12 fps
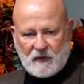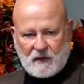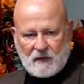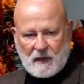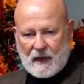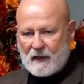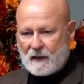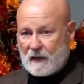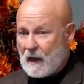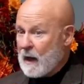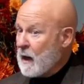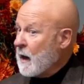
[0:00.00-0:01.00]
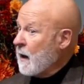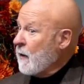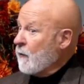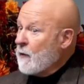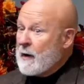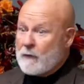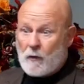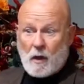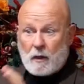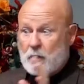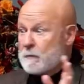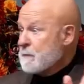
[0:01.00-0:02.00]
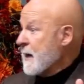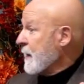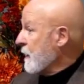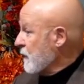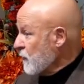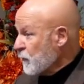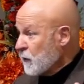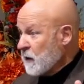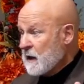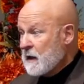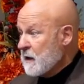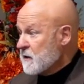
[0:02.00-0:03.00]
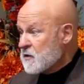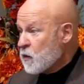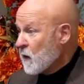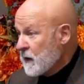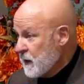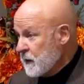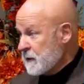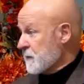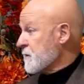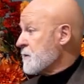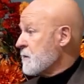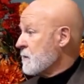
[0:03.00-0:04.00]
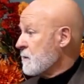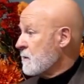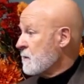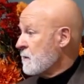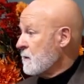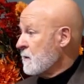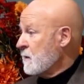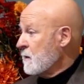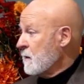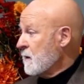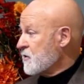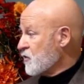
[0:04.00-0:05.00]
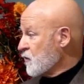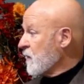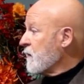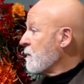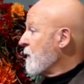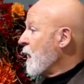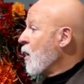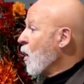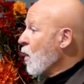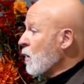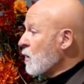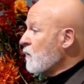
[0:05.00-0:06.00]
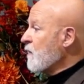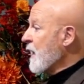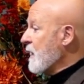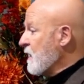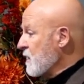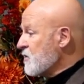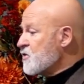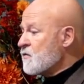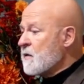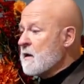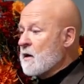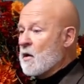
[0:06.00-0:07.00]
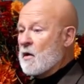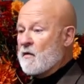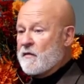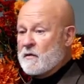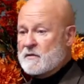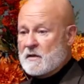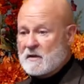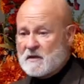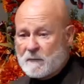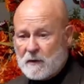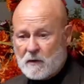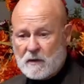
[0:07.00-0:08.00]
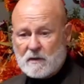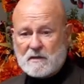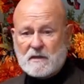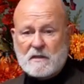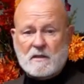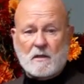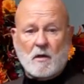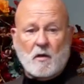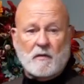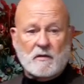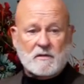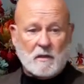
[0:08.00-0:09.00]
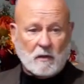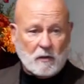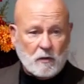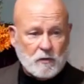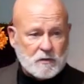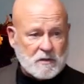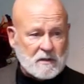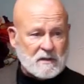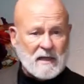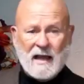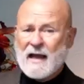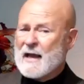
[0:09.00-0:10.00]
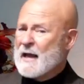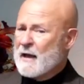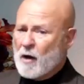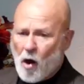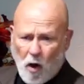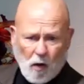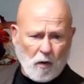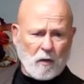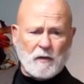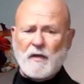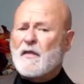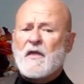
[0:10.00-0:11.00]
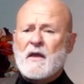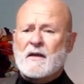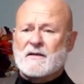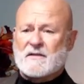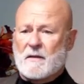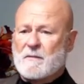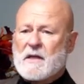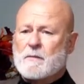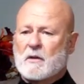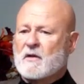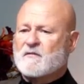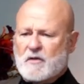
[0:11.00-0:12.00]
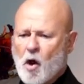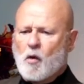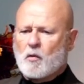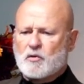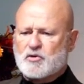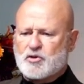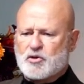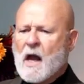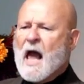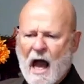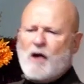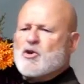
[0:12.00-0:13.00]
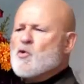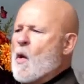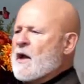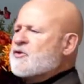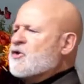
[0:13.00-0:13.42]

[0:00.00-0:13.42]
And right, wrong, good, bad, and different, it is what it is. It's driven by all of that history and all of those experiences and all those conclusions and all the things that people have told you how you ought to